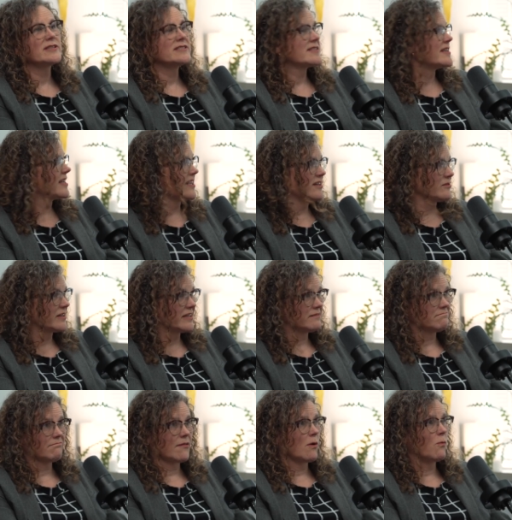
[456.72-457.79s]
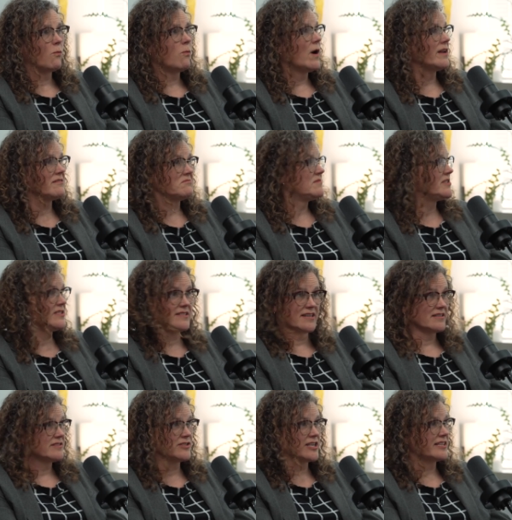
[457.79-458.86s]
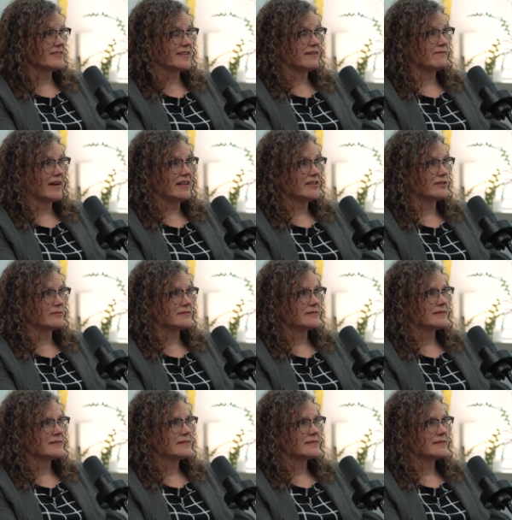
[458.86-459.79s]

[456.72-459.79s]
let's dig into it. What does Gen Z value?